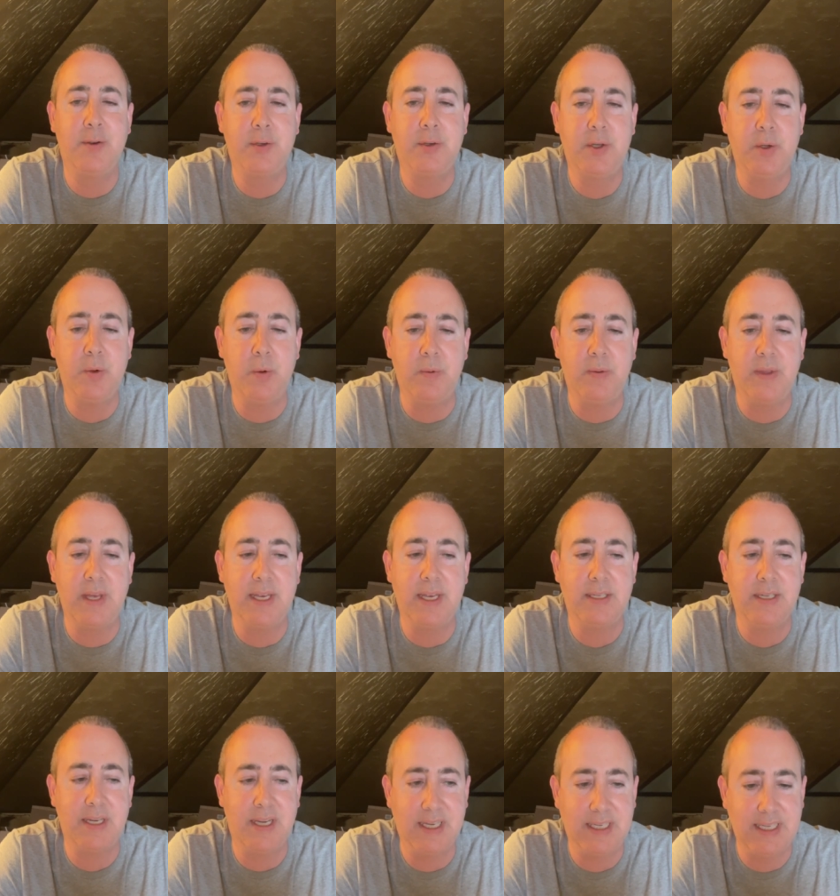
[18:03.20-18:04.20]
do
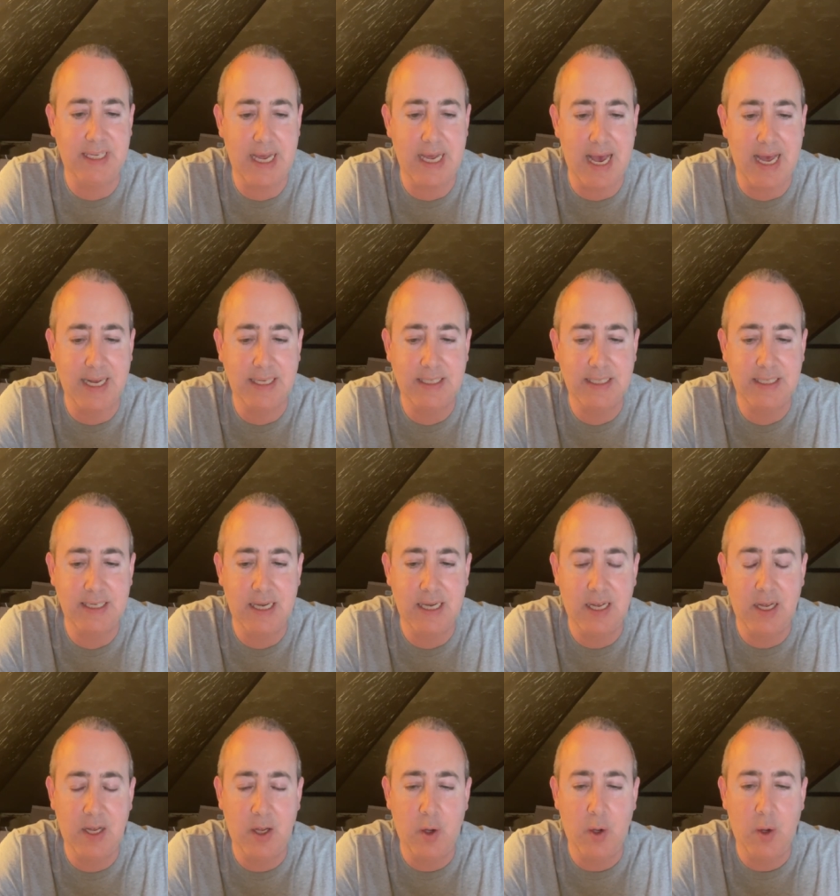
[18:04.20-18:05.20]
this yet.
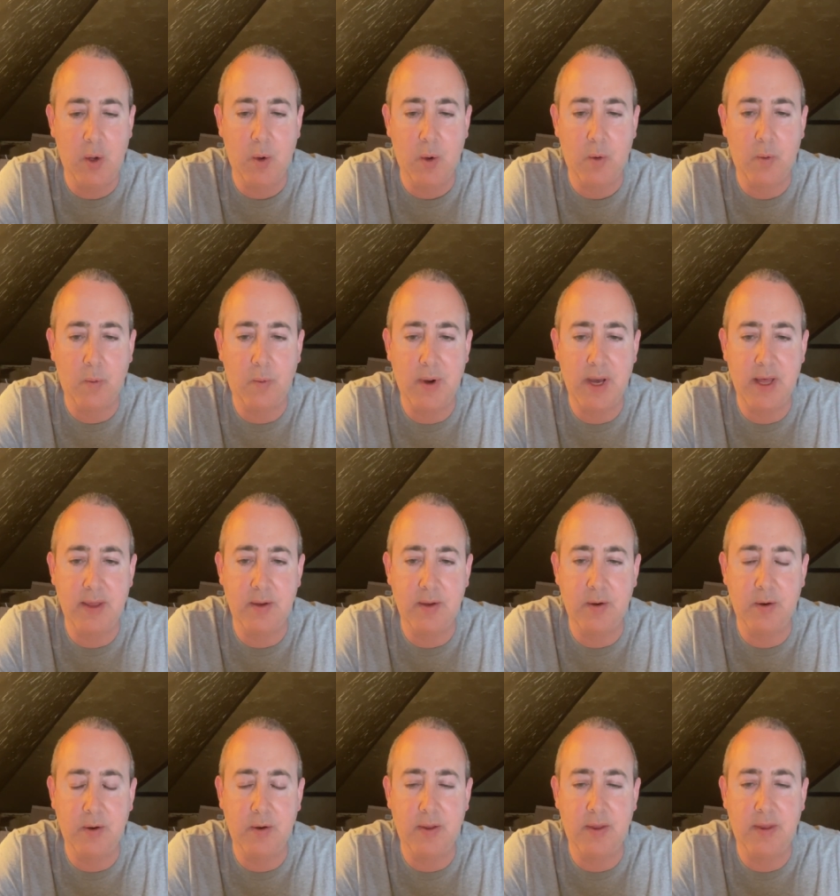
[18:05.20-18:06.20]

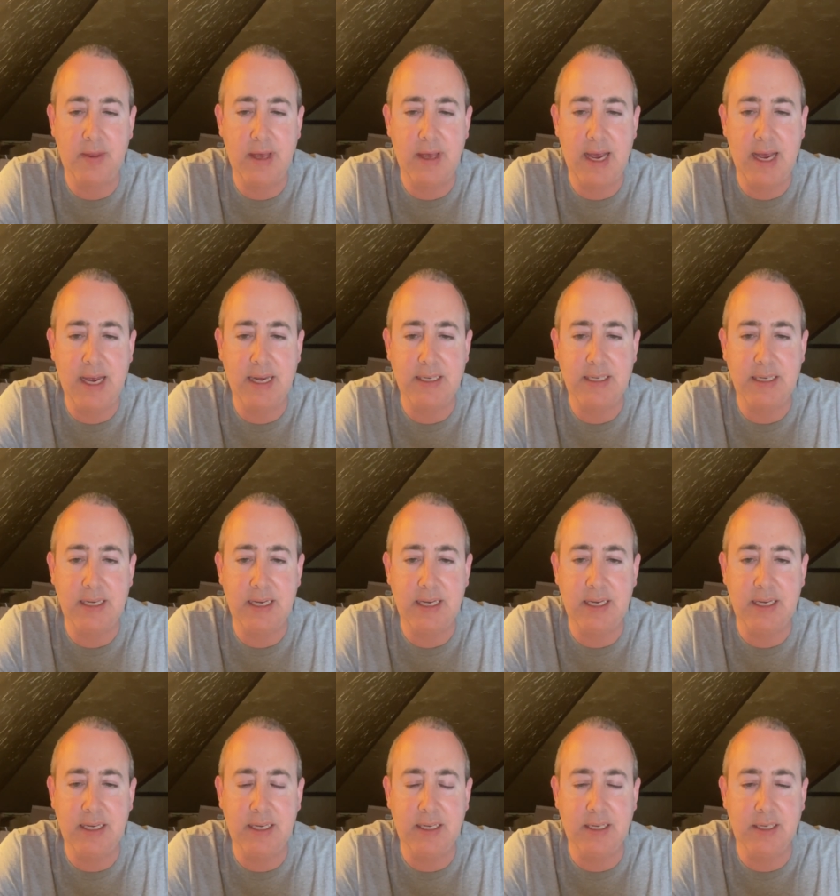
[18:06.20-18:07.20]
Whether that
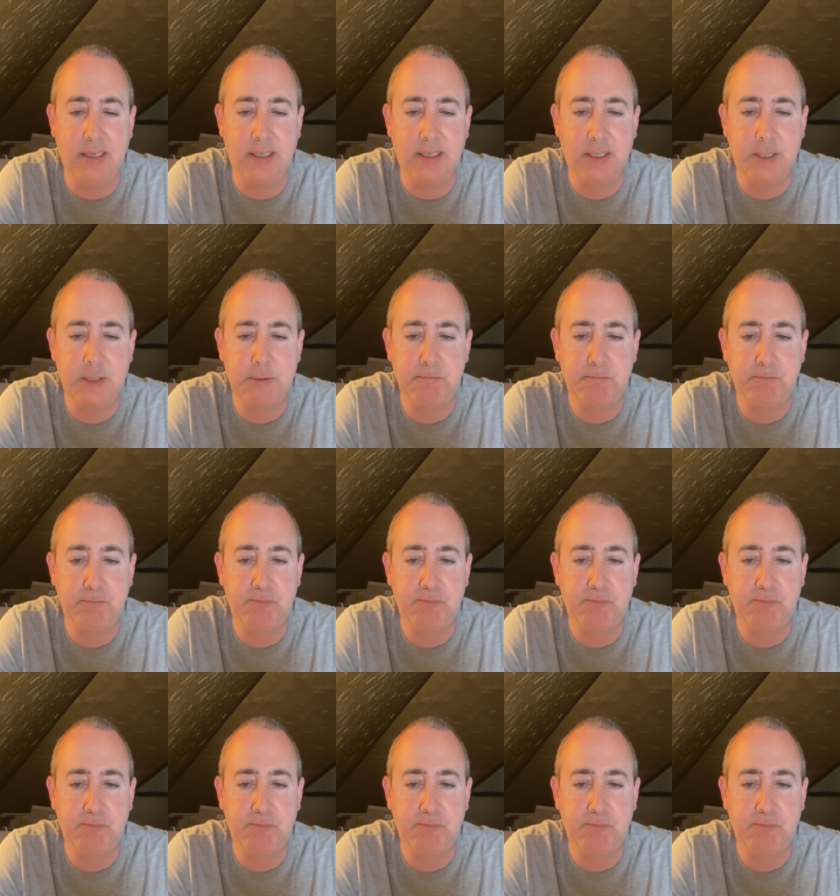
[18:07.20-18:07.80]
is...